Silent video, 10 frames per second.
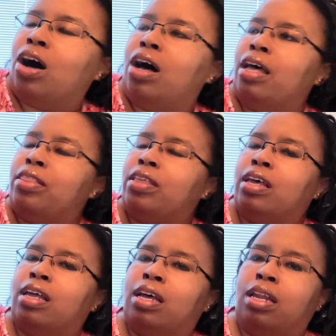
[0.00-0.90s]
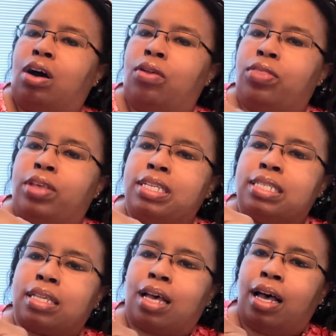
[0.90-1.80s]
And then on
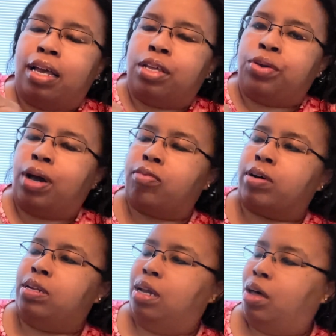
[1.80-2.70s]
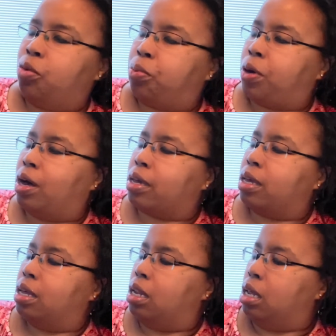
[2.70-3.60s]
this side, you have another pocket.